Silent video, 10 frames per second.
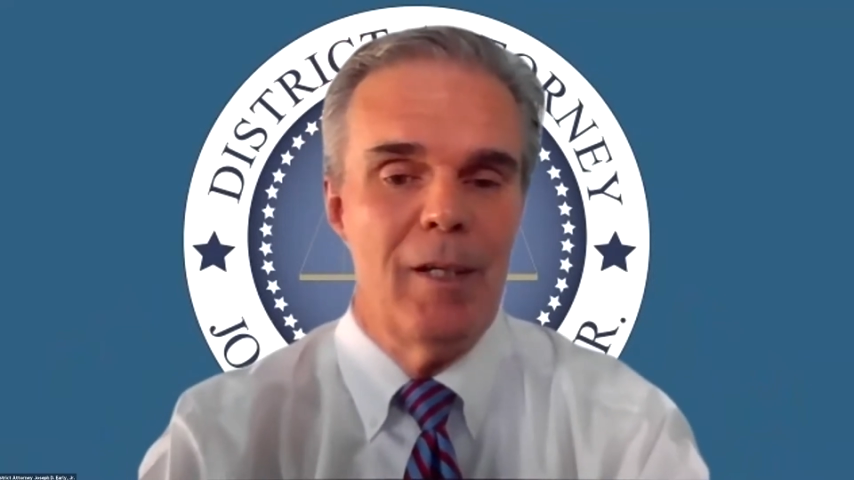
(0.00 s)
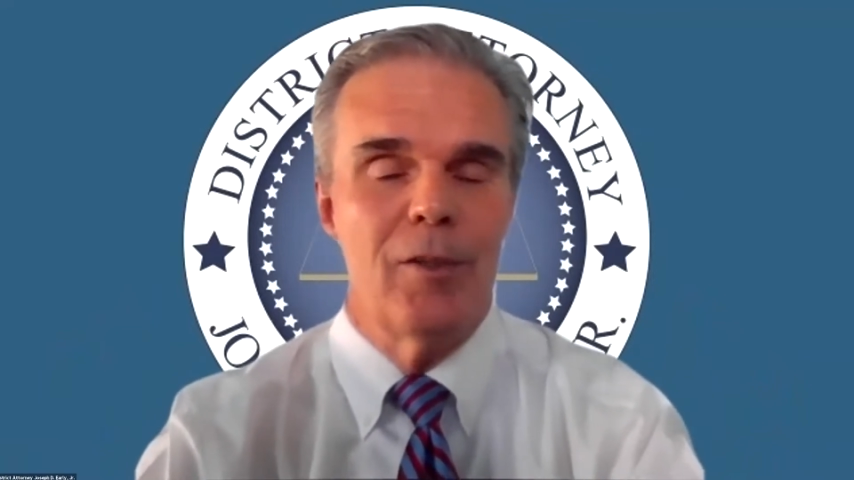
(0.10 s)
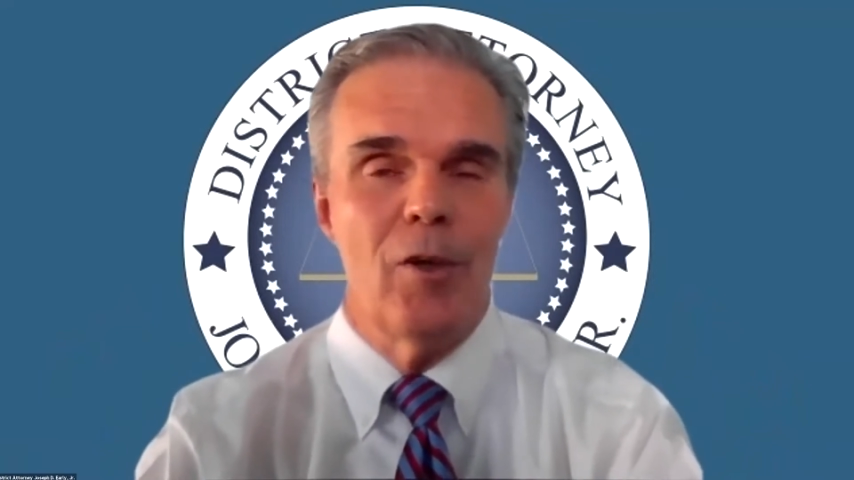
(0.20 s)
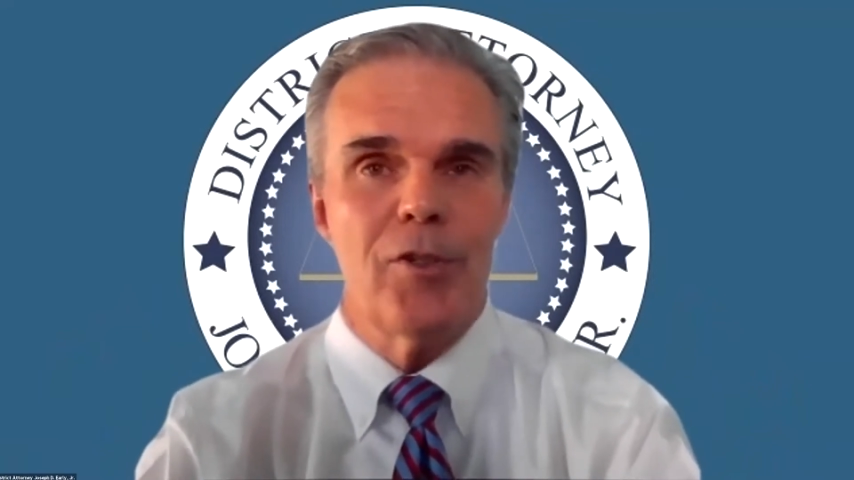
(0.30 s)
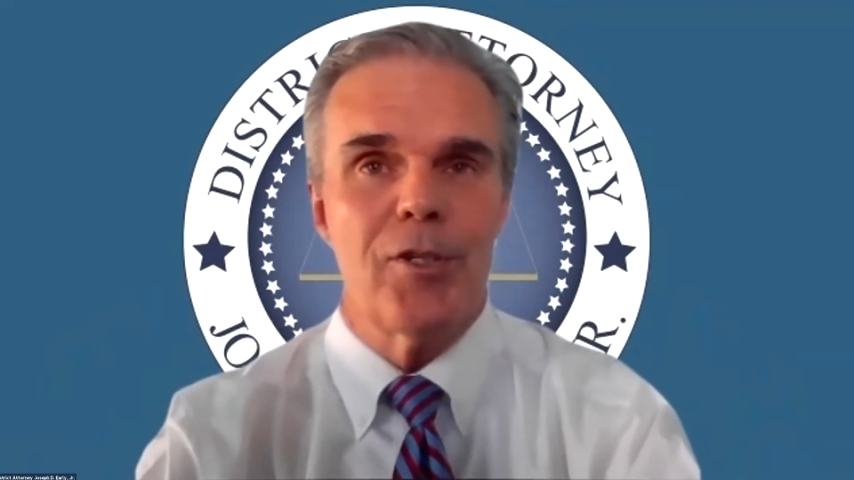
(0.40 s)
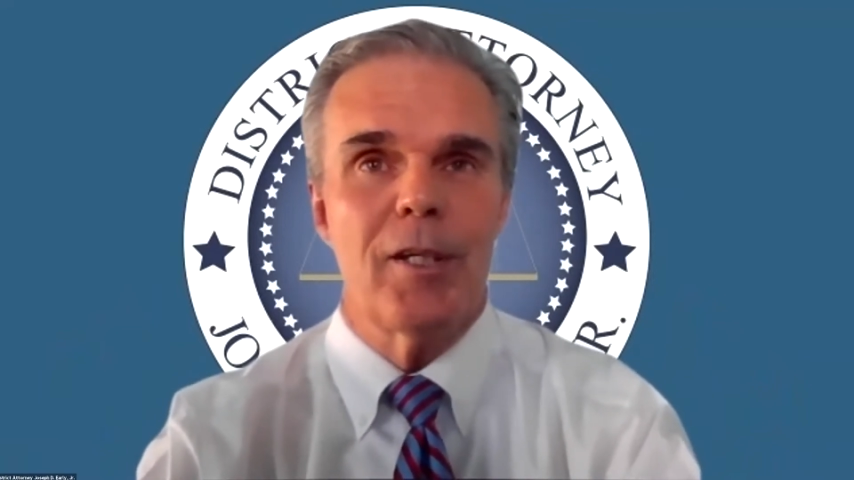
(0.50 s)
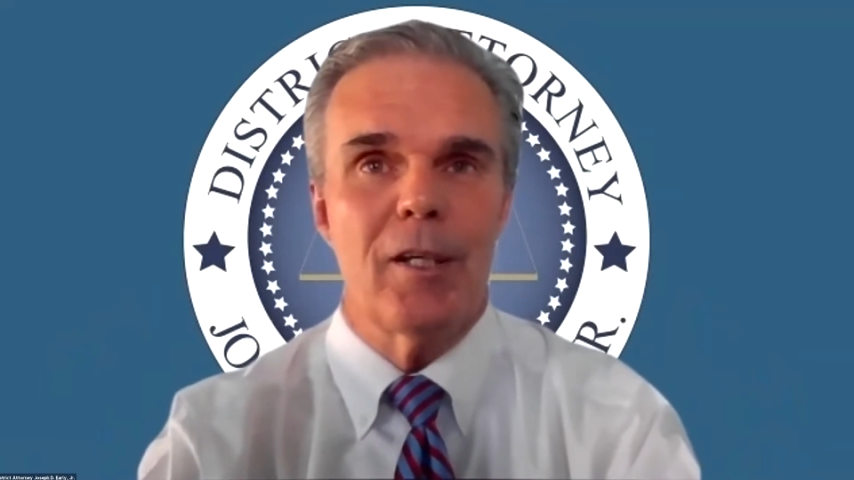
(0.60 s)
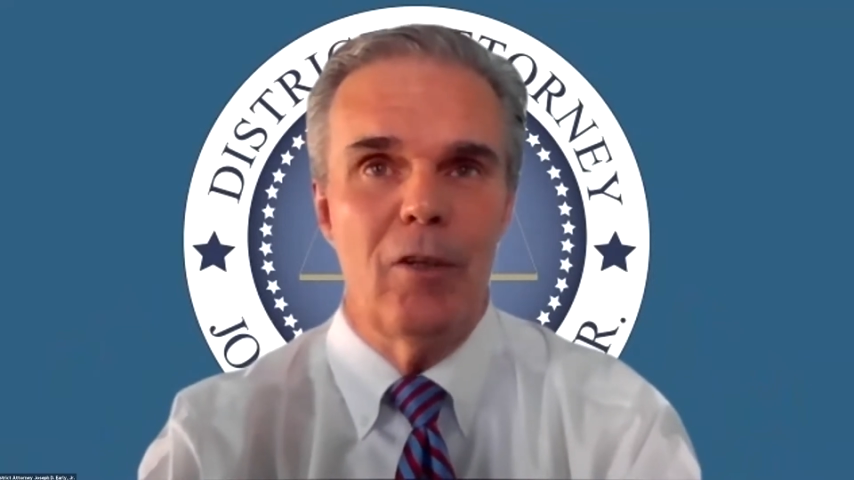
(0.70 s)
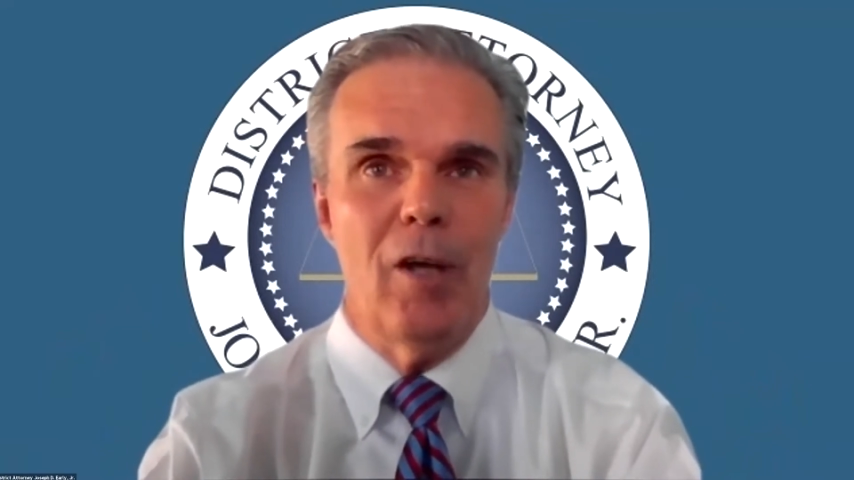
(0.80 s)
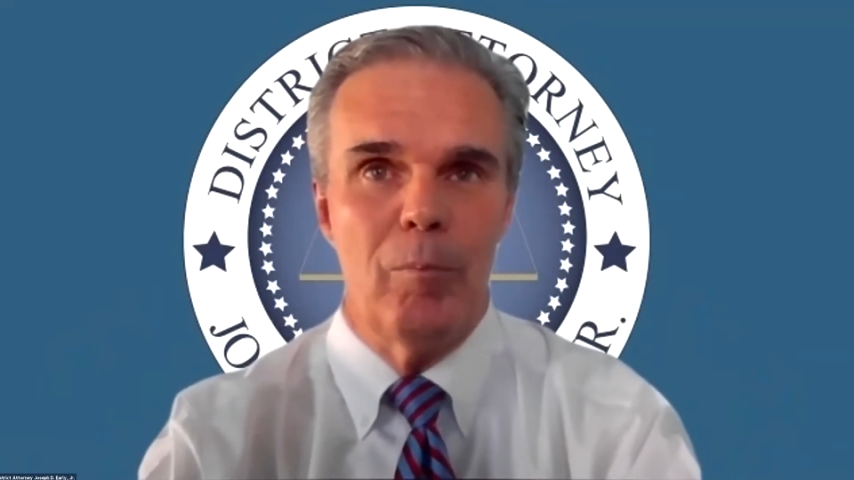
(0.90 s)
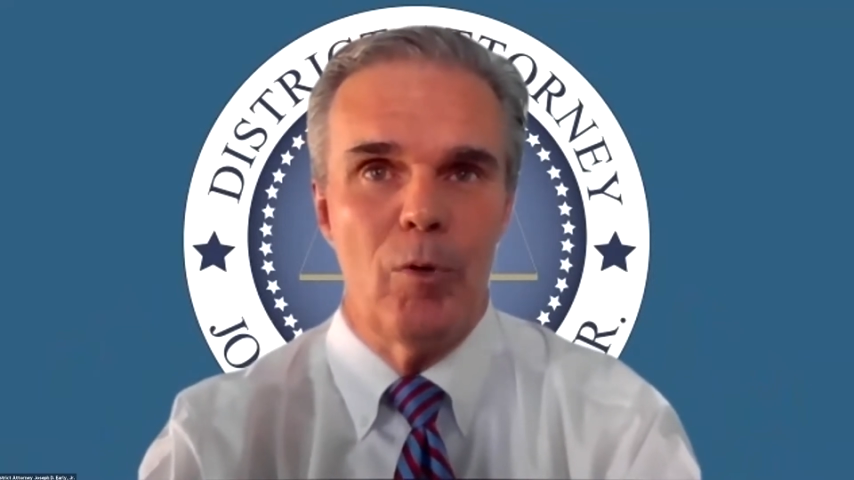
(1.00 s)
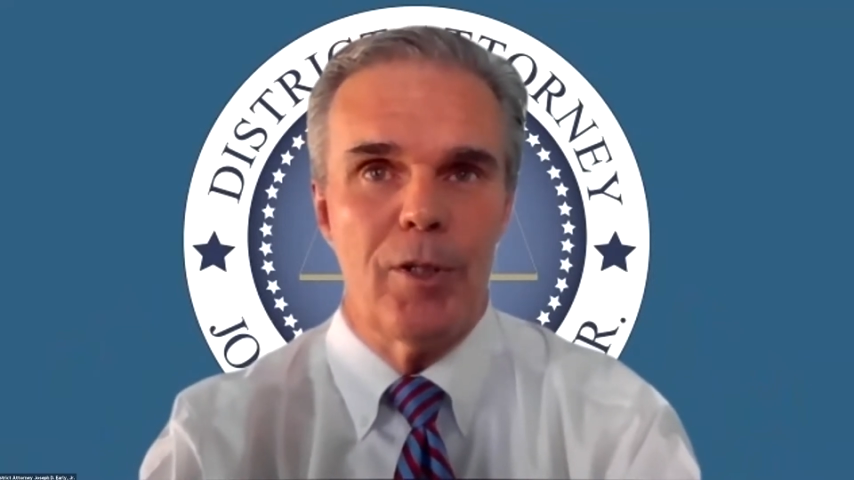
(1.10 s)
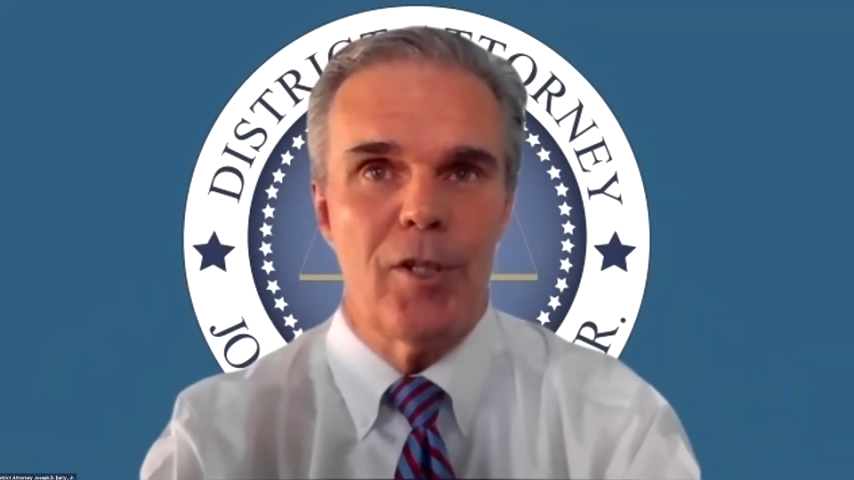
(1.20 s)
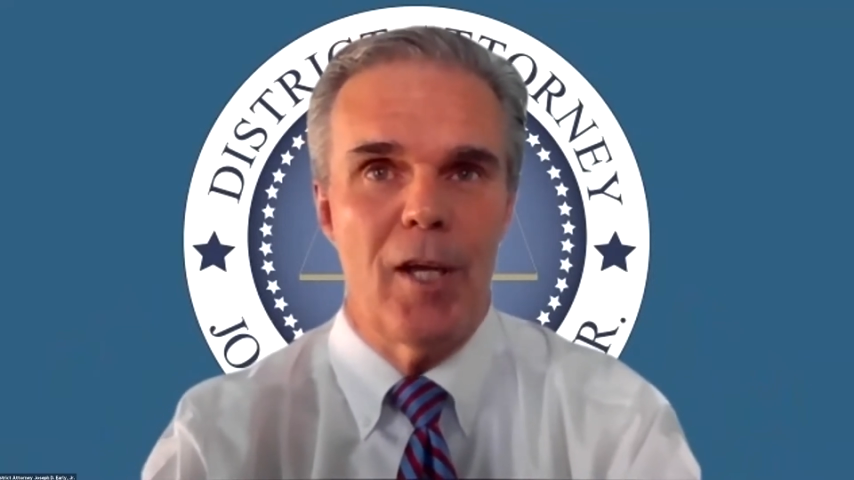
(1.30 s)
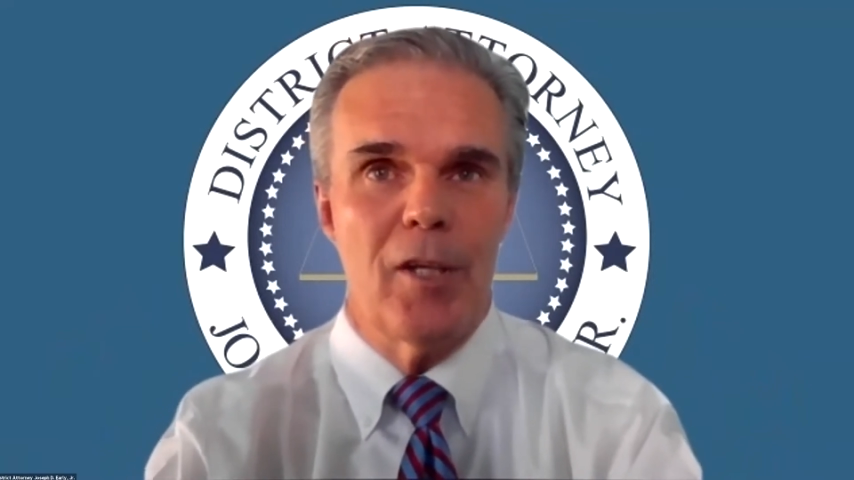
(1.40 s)
this would get a lot more
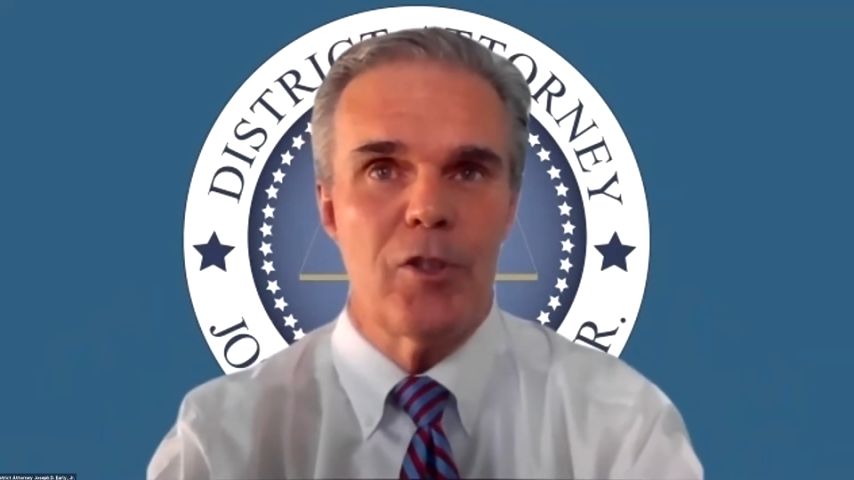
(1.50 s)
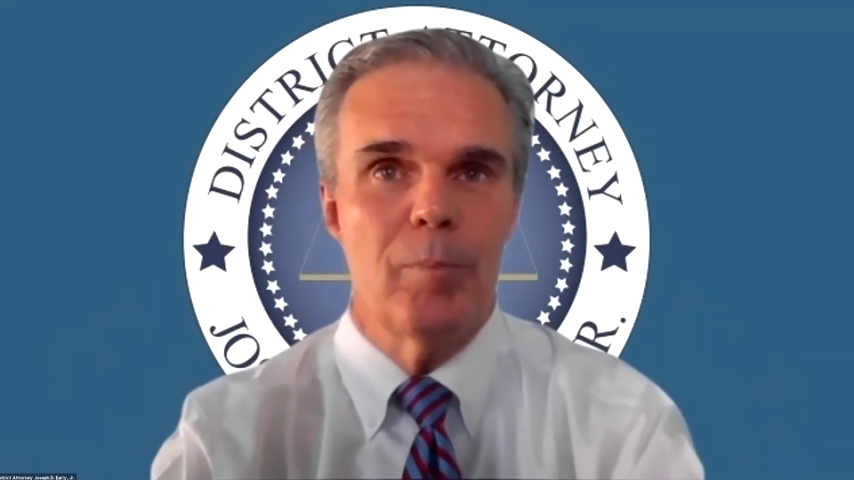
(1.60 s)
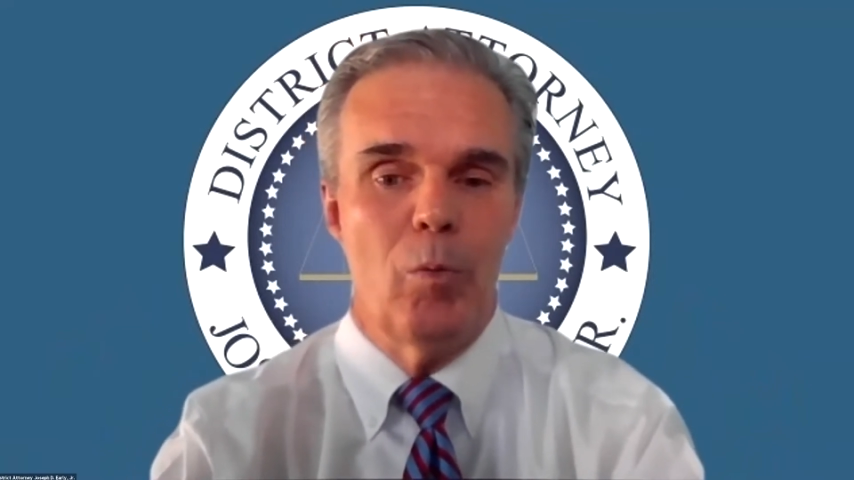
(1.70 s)
attention.